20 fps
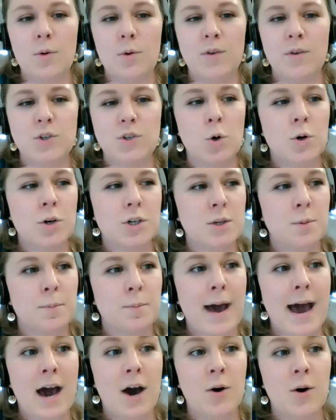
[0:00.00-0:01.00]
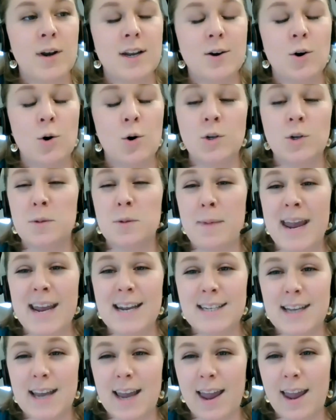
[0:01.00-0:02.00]
We've talked about
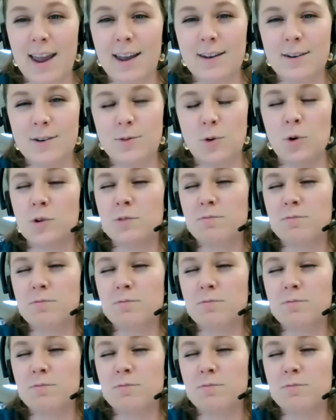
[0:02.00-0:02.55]
automating